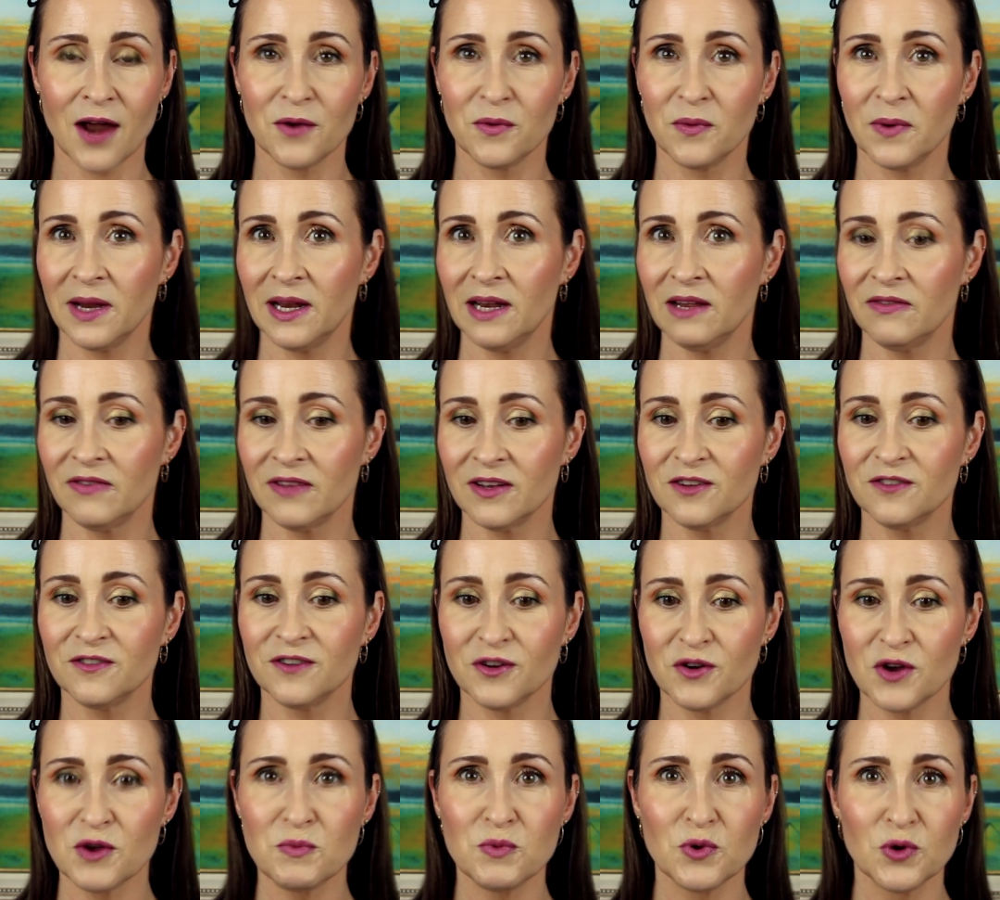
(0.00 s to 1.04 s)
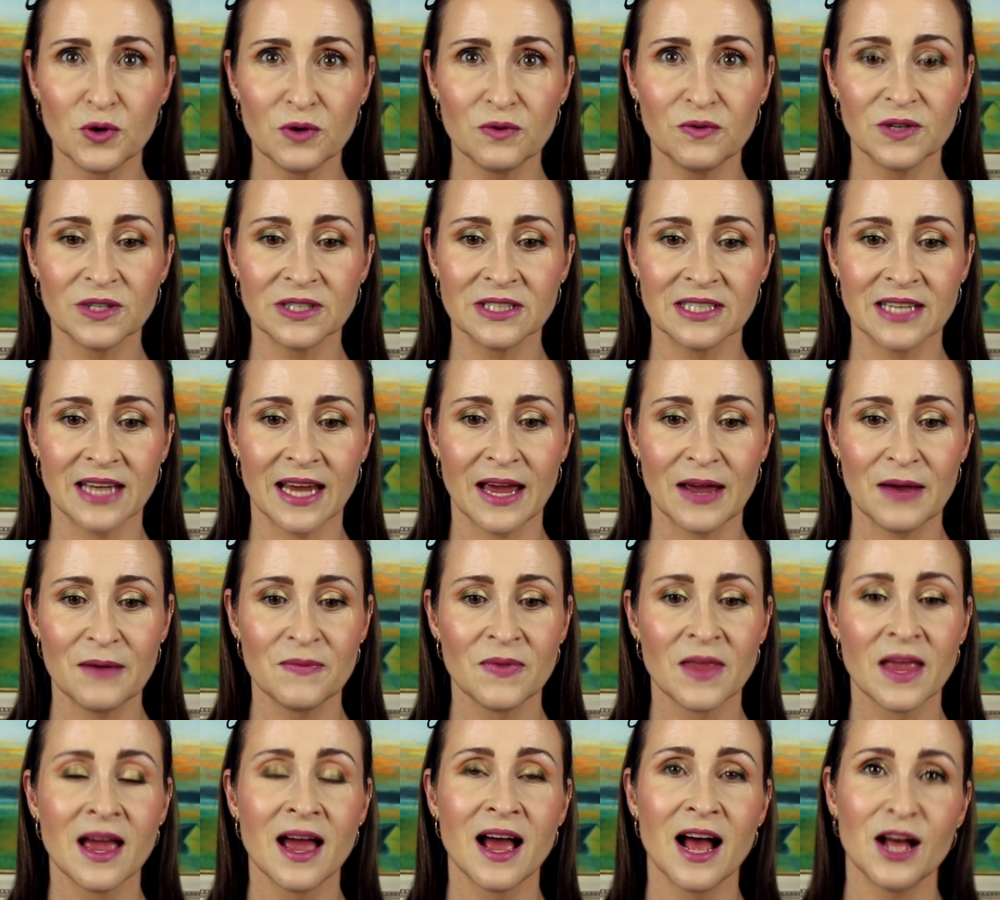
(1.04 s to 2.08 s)
really feel very beautiful today.
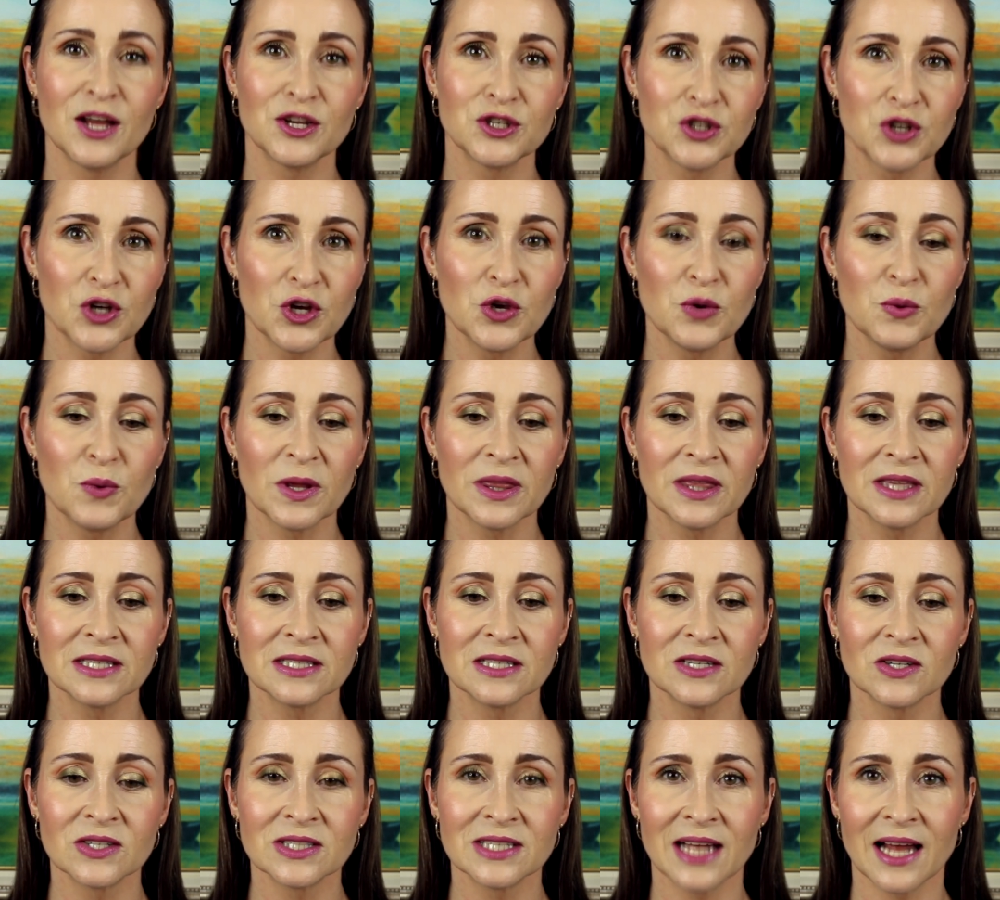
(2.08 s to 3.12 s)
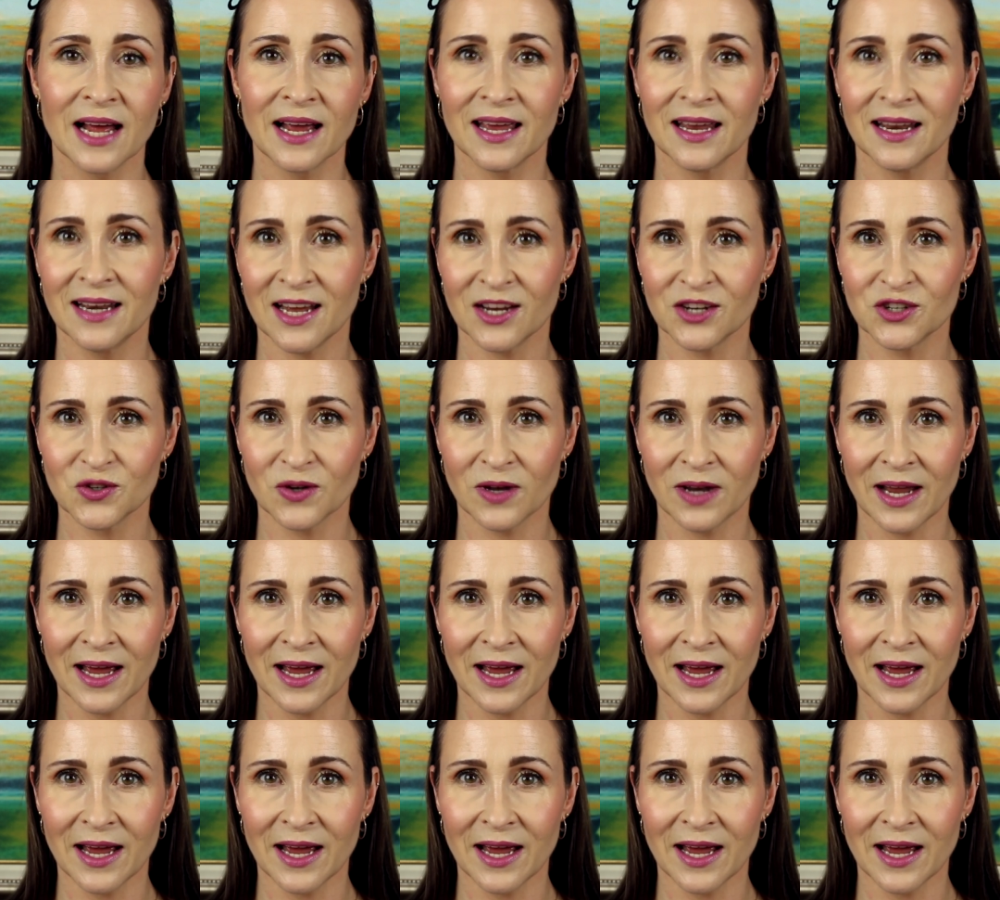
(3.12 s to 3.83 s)
I'll show you what this looks like in natural